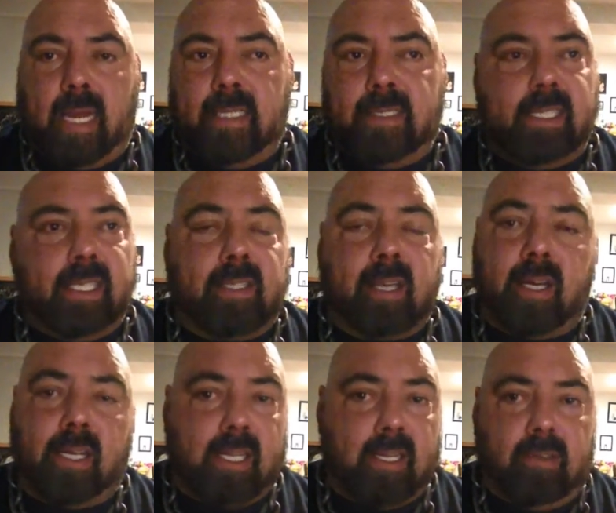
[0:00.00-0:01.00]
I see a
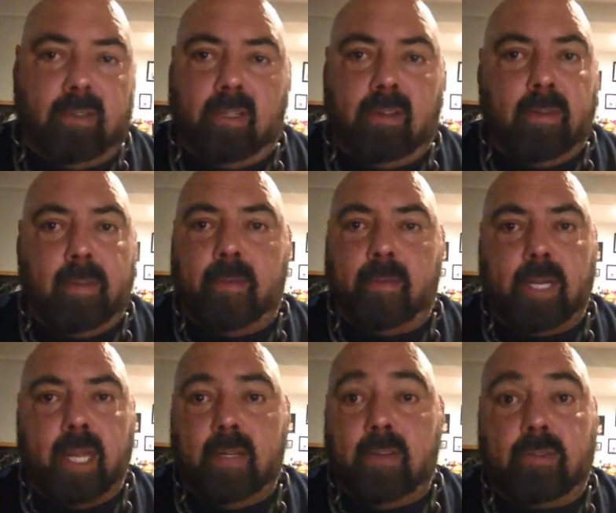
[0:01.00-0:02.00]
ton of kids in the gym every
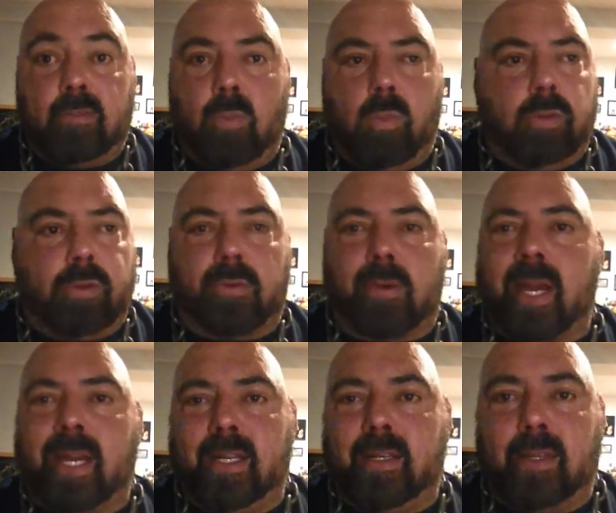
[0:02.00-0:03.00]
day just
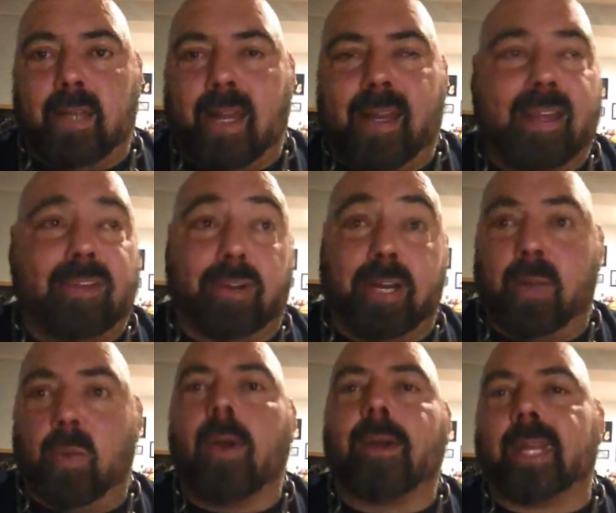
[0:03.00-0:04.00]
training, not
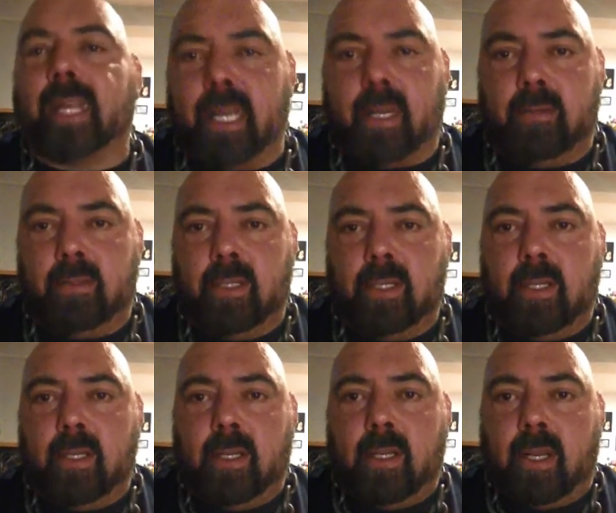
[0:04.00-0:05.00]
training, working out.
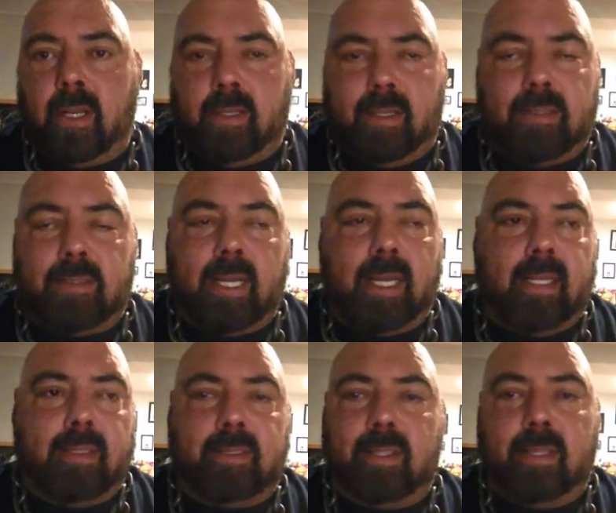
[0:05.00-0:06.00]

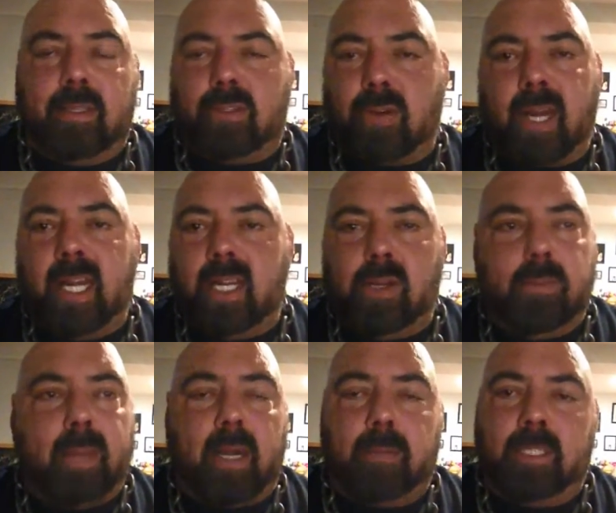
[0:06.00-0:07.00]
It's training.
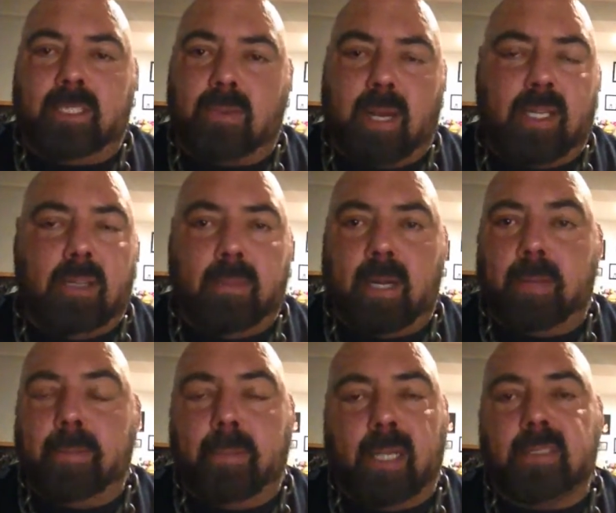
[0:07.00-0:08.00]
You better be sweating. You better
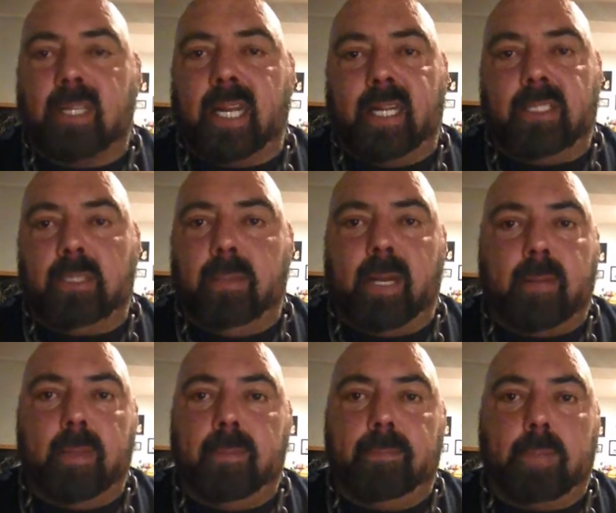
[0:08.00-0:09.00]
be busting ass. You
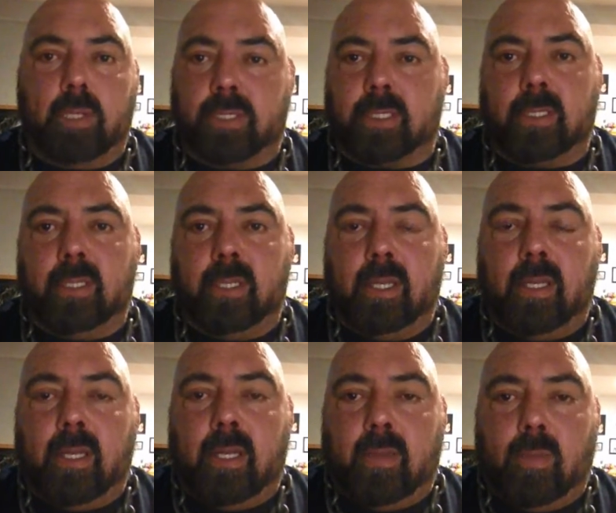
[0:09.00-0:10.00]
better be pushing.
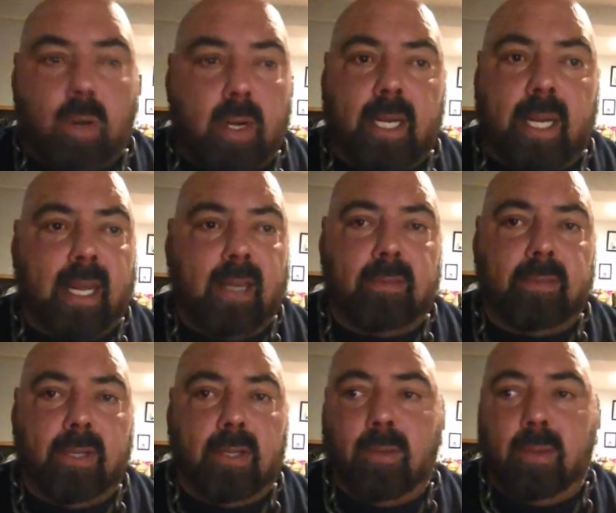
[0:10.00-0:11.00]
Working out,
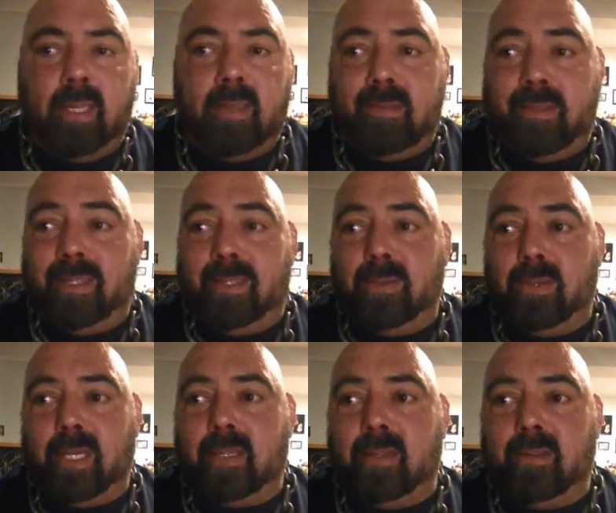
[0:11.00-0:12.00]
you go in, you do
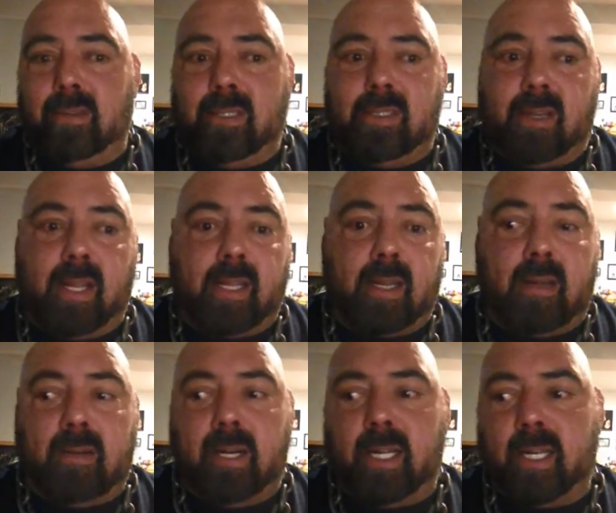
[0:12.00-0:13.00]
what you do, and you're like,
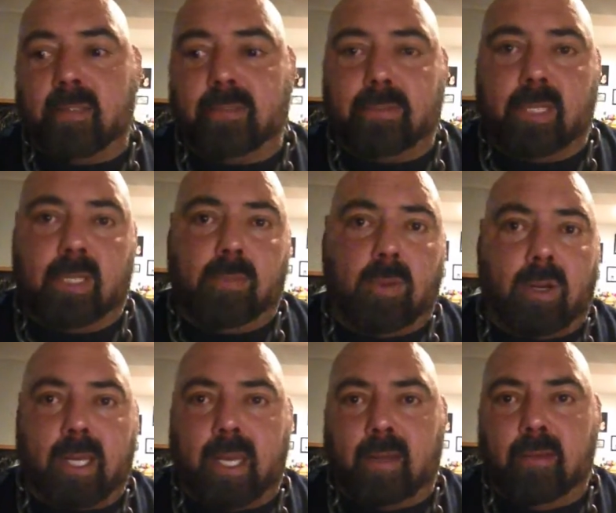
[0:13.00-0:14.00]
all right, I guess I'm done, and
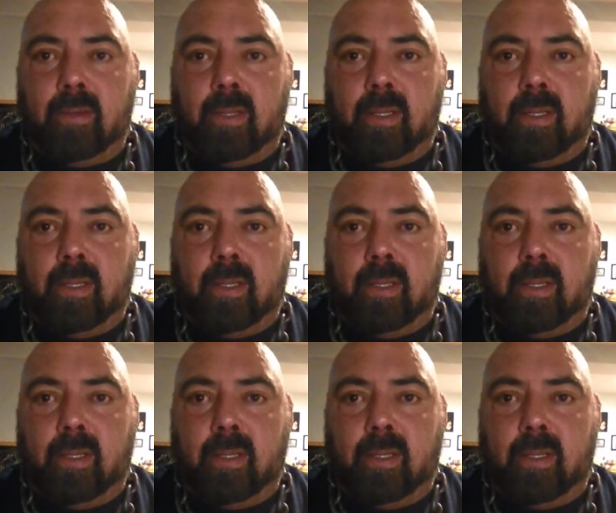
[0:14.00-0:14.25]
walk out.